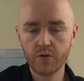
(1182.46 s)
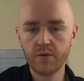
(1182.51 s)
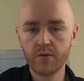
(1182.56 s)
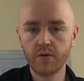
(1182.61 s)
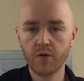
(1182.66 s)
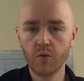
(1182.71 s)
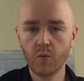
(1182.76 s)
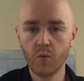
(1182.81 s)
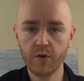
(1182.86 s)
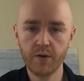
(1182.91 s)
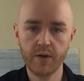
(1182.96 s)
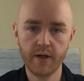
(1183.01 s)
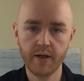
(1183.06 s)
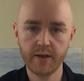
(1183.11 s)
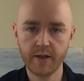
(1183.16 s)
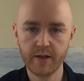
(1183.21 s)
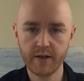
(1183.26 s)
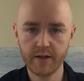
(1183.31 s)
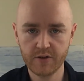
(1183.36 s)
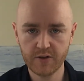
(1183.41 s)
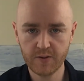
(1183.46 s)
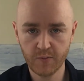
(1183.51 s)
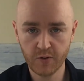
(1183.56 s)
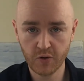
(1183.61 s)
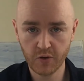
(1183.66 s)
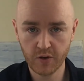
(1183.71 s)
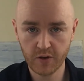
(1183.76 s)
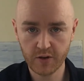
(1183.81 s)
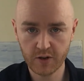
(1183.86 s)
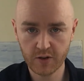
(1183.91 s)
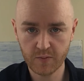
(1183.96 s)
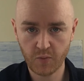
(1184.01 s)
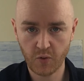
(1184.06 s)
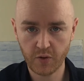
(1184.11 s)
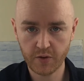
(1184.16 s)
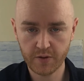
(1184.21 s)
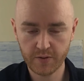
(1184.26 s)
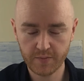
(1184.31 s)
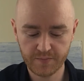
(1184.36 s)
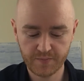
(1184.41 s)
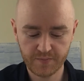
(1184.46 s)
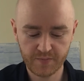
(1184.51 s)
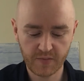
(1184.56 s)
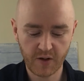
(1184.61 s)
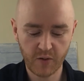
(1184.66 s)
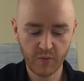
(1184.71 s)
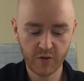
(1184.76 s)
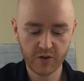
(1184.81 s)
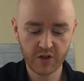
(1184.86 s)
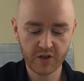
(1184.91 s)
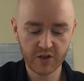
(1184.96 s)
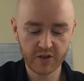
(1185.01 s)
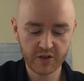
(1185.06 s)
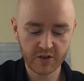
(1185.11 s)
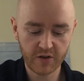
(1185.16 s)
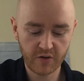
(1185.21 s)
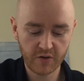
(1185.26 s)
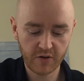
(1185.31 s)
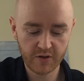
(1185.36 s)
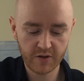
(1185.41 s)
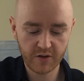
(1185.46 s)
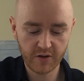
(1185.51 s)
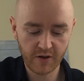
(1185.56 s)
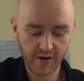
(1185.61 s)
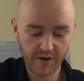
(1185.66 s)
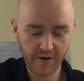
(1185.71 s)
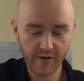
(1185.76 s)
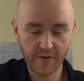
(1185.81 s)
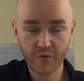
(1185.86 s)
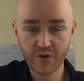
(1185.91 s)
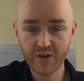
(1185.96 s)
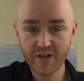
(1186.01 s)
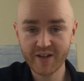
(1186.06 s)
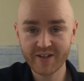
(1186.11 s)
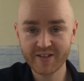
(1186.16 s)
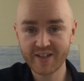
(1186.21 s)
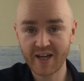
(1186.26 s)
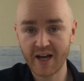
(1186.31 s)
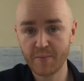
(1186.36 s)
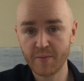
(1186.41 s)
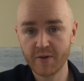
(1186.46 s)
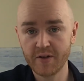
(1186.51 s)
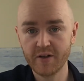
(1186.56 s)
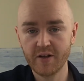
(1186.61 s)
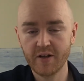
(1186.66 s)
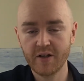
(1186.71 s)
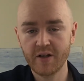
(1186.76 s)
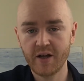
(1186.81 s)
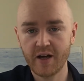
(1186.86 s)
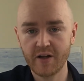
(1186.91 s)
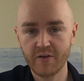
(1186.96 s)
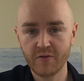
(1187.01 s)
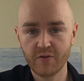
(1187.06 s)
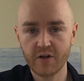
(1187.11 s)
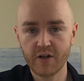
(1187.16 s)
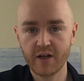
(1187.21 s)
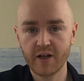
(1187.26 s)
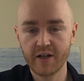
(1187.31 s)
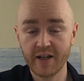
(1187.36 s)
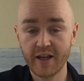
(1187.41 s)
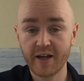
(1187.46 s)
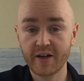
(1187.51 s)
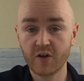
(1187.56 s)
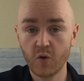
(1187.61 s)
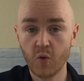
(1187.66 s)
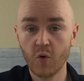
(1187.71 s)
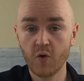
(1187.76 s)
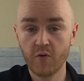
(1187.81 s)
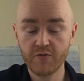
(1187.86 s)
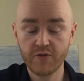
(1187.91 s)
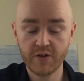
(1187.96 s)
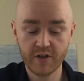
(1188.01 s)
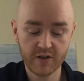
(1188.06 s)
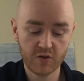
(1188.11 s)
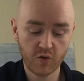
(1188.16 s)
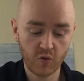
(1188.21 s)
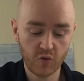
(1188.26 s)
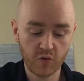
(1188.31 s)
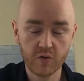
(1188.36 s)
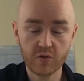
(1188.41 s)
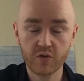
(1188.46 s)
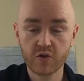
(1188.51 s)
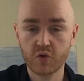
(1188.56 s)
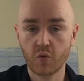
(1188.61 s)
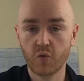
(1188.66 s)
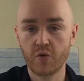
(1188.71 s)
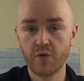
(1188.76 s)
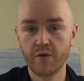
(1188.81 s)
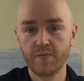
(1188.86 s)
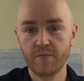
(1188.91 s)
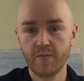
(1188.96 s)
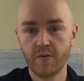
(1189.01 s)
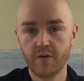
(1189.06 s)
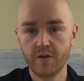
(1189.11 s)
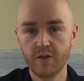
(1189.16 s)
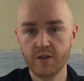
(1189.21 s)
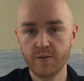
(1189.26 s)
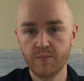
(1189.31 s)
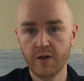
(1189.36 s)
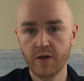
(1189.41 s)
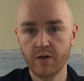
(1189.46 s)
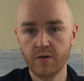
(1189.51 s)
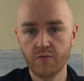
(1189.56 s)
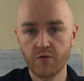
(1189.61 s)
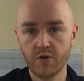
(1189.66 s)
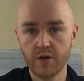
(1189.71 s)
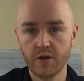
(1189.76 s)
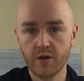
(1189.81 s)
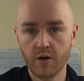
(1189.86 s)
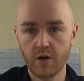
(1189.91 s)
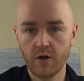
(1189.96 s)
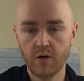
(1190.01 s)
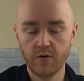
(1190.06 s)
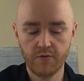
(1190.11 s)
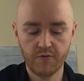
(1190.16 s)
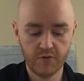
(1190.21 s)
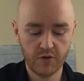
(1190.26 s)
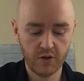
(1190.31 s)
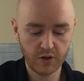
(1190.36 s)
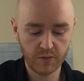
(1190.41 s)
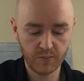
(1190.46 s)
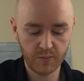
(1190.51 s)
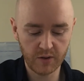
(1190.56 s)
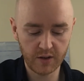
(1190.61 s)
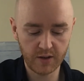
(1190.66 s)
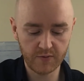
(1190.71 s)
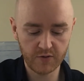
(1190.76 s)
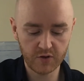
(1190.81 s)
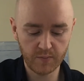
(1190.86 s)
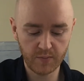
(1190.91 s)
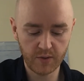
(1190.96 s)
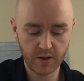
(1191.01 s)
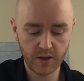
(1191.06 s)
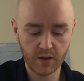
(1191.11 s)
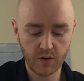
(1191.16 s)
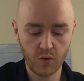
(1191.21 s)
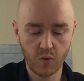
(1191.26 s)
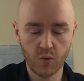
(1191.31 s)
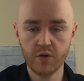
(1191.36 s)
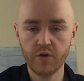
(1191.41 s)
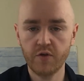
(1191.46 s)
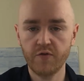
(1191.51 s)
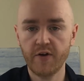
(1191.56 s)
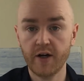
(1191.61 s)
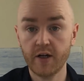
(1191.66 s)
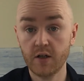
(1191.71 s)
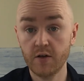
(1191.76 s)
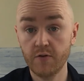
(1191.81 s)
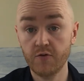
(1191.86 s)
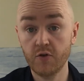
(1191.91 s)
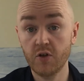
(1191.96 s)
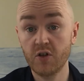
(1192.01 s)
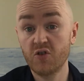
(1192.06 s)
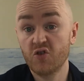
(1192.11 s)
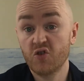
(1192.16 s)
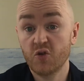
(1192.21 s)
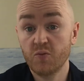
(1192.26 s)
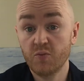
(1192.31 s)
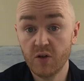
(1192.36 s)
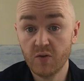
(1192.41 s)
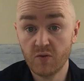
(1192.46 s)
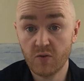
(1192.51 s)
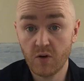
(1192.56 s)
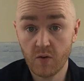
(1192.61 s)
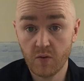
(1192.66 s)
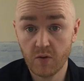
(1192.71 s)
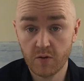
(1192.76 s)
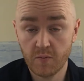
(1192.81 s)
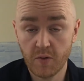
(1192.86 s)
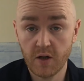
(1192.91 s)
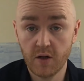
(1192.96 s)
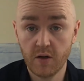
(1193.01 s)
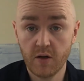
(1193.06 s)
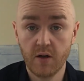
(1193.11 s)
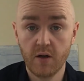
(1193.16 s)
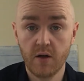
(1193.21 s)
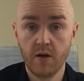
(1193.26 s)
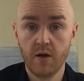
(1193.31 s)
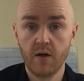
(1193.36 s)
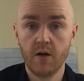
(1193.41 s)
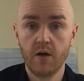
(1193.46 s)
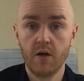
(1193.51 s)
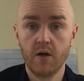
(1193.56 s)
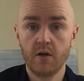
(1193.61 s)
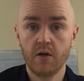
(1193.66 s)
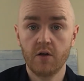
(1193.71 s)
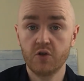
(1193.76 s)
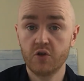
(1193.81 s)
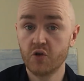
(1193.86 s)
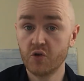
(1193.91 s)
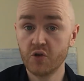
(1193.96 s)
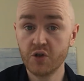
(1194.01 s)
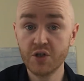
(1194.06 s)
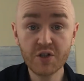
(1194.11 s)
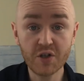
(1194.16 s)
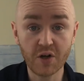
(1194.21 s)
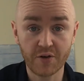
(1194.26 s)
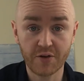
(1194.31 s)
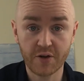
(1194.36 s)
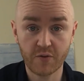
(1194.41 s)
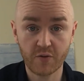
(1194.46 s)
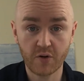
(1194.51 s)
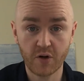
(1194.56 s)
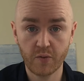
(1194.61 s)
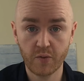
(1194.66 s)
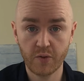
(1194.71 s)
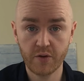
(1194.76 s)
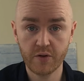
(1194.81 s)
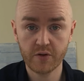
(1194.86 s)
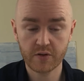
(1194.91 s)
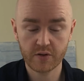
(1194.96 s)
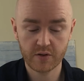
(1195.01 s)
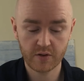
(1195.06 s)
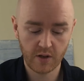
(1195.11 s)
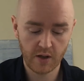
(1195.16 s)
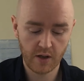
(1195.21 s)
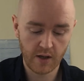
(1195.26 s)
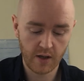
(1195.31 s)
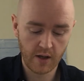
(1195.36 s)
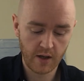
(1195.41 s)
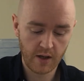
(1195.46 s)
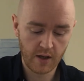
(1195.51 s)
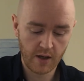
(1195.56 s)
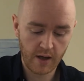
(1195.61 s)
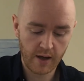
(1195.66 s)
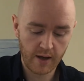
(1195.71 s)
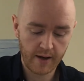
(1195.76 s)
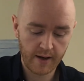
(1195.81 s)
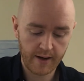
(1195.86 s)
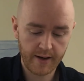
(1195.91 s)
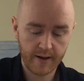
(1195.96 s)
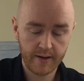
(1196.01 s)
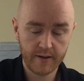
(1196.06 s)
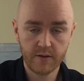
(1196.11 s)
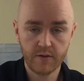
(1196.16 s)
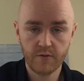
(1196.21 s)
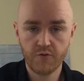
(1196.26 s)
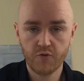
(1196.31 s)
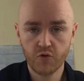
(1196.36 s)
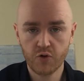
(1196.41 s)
done the one thing that needs to be done at this point, which is re-examine and, and let go of this whole story, of these big three, of these beliefs of being alone defective. There's something wrong with me, because there is nothing wrong with this and